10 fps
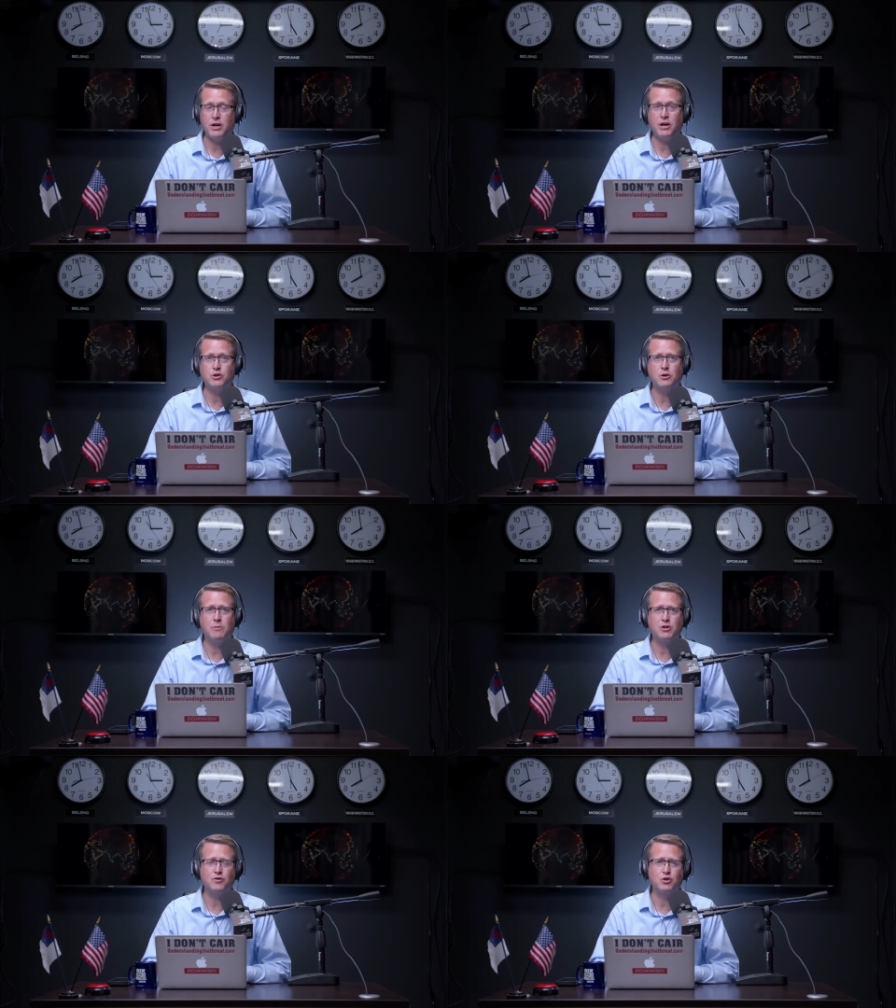Thank you so
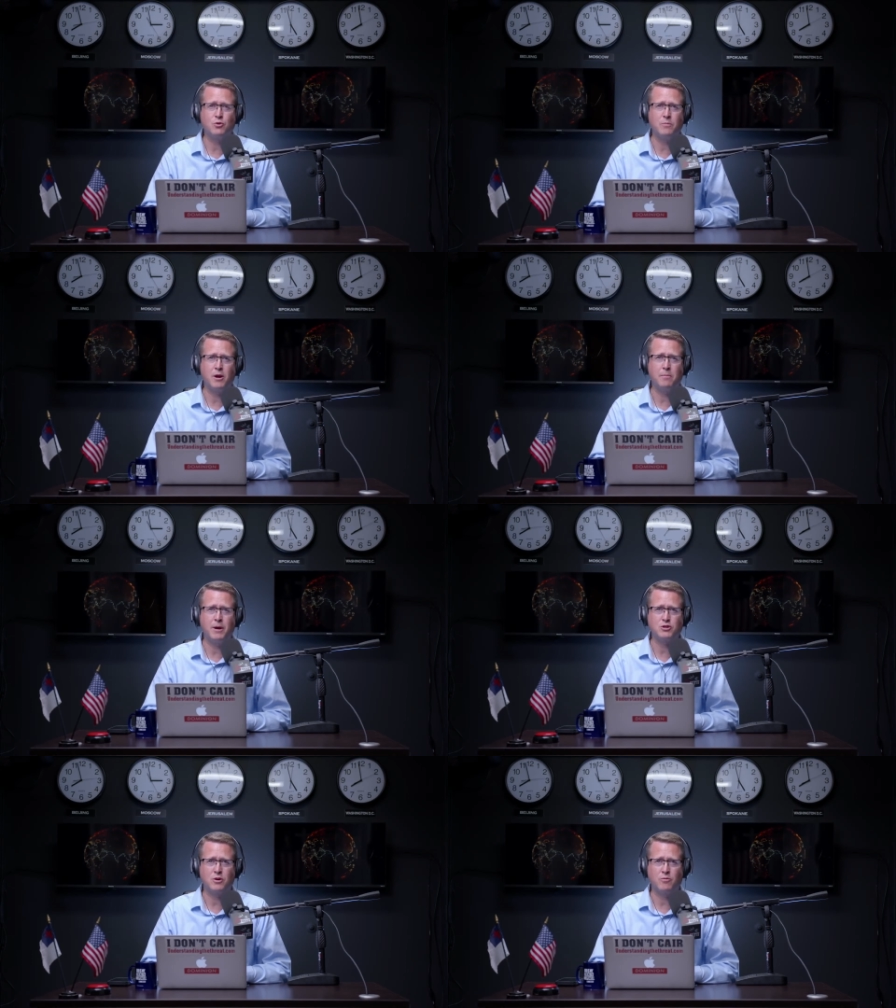much for joining me on
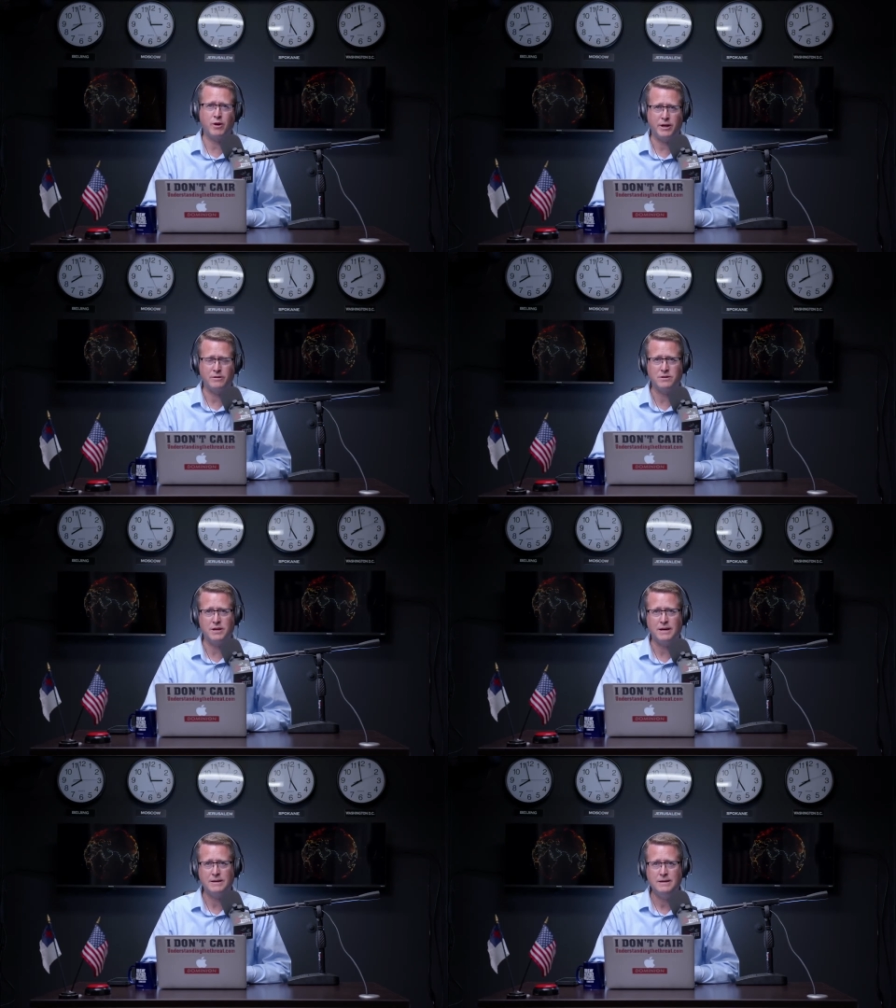Patriot Radio
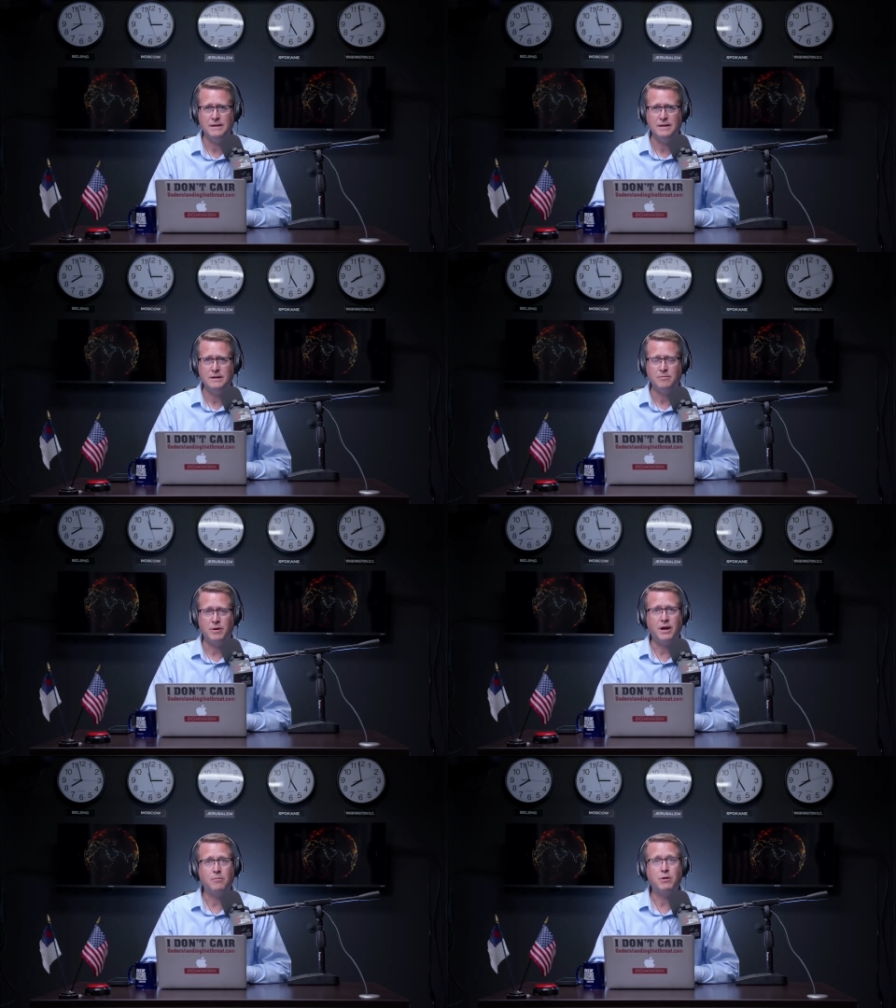today.
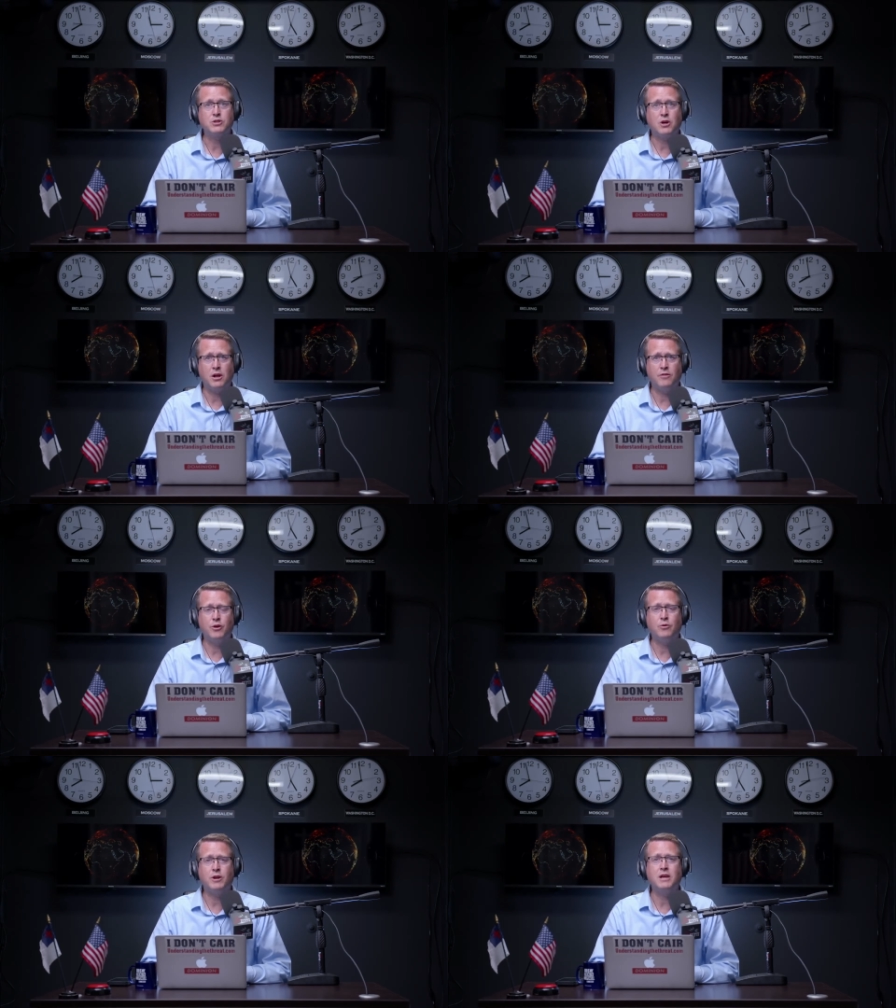And God bless all
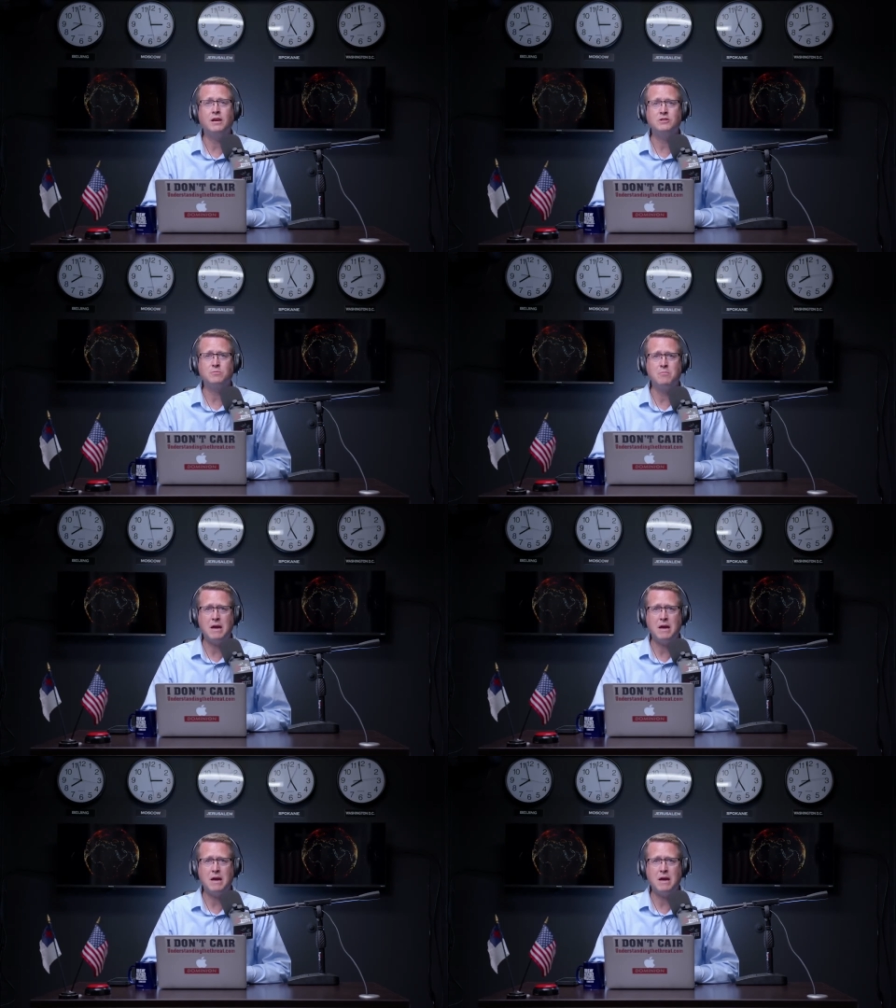of you. And he is